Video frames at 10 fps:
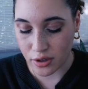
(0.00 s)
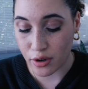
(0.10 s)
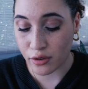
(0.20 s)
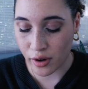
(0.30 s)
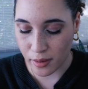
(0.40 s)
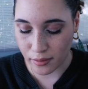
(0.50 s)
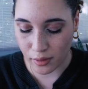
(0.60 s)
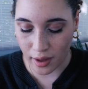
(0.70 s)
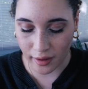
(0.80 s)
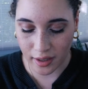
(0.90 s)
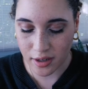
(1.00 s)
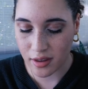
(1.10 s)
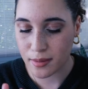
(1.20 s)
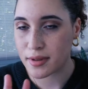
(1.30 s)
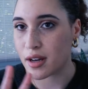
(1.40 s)
duochrome quality to
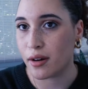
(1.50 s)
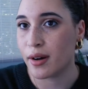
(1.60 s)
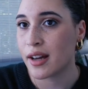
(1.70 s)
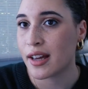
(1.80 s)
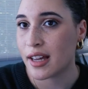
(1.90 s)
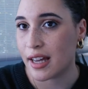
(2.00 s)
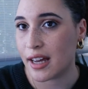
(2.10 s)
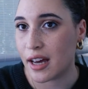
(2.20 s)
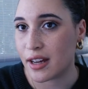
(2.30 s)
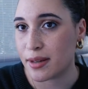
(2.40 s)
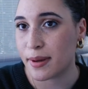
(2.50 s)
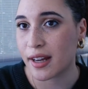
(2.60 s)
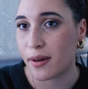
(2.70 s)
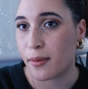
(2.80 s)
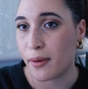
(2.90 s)
them. So uh,
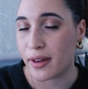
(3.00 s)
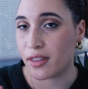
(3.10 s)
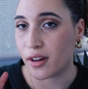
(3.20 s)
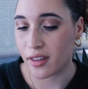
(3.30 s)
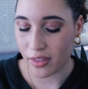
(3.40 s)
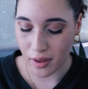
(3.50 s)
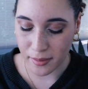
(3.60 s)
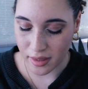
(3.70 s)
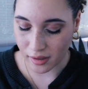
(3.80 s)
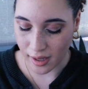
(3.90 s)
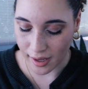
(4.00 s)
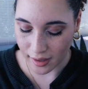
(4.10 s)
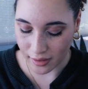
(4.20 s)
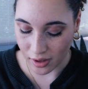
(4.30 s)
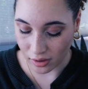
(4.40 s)
depending on what way you look at them in the
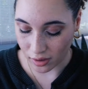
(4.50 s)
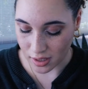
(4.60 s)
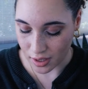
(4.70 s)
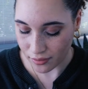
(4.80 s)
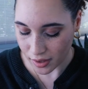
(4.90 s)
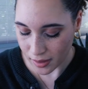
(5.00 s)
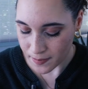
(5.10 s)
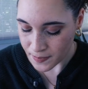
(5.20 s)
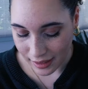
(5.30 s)
light, they look different.